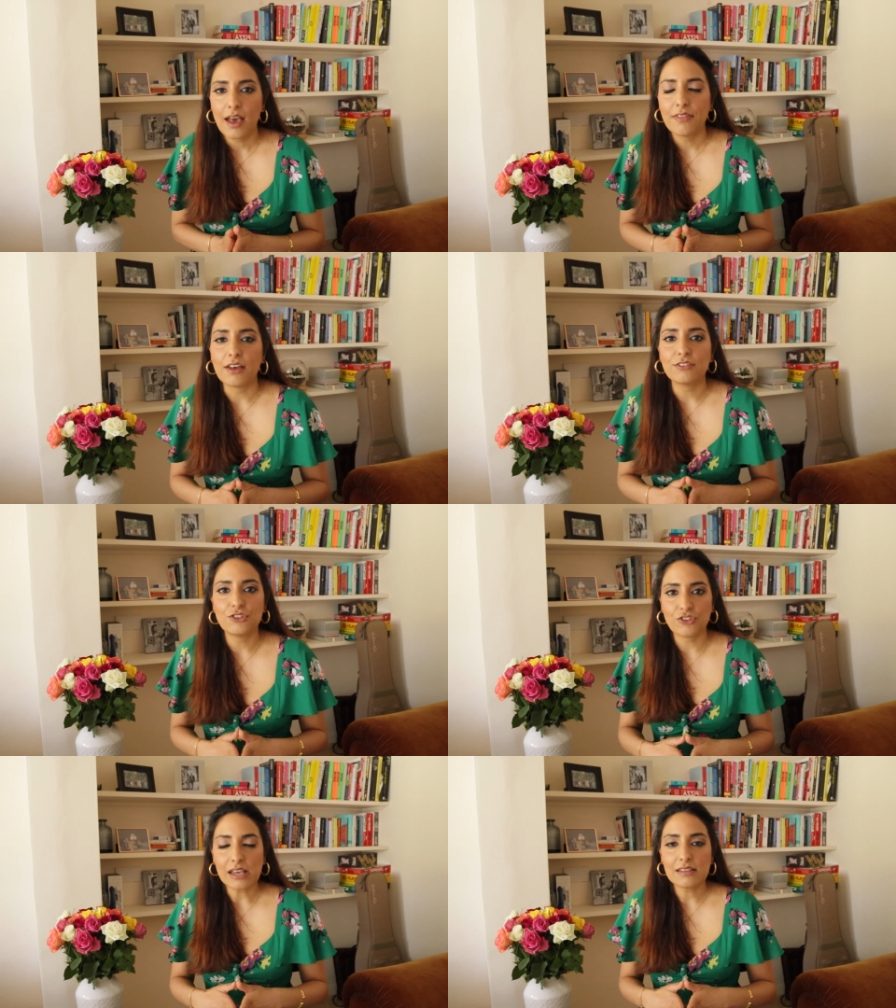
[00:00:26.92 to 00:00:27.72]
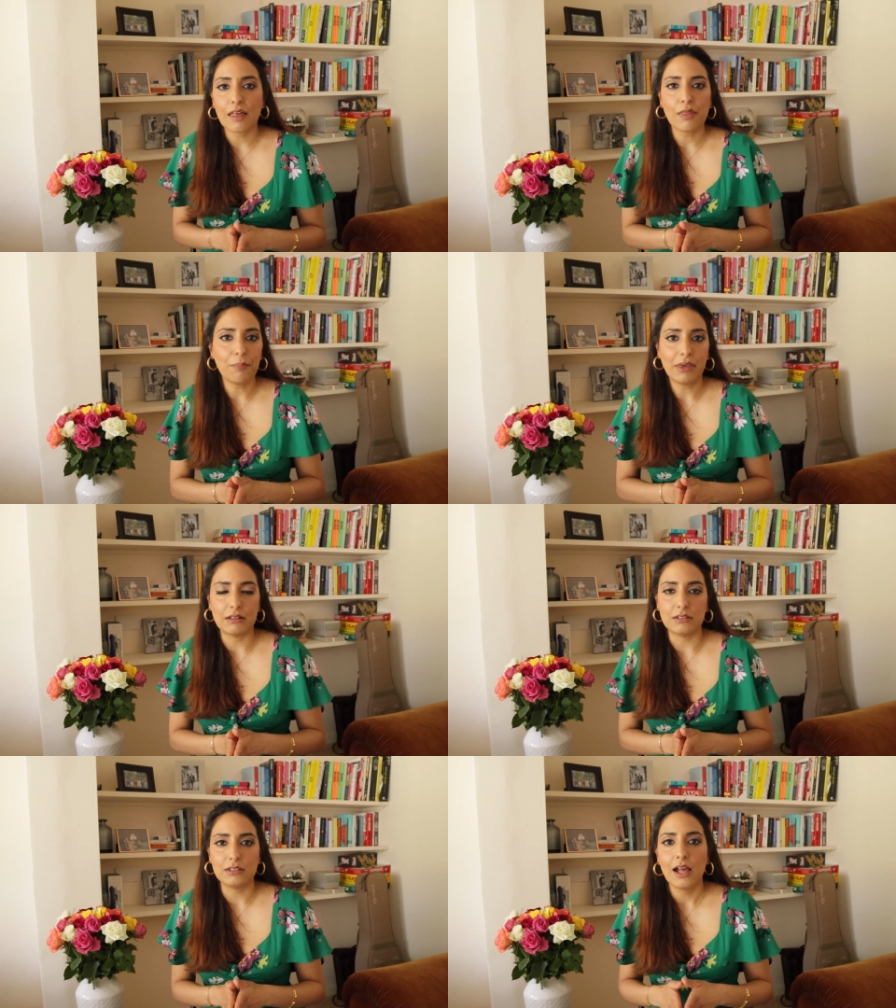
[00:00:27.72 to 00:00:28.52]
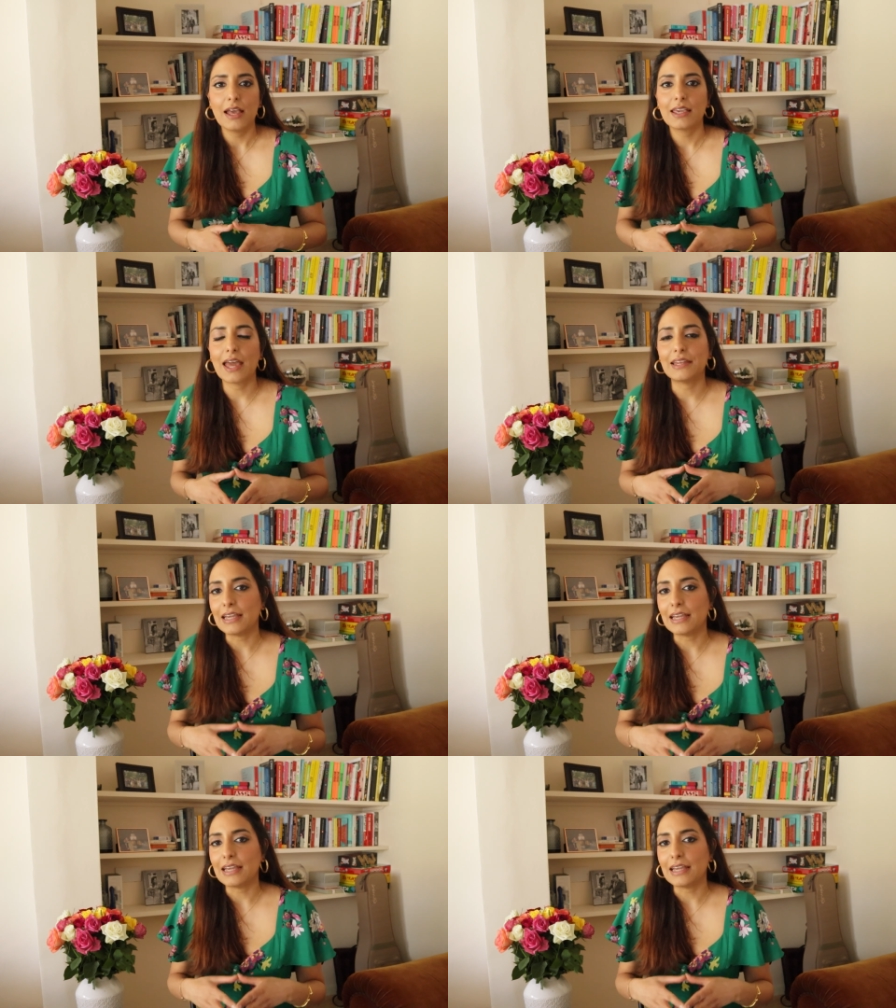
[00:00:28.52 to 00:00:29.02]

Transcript: that suggests that the pill can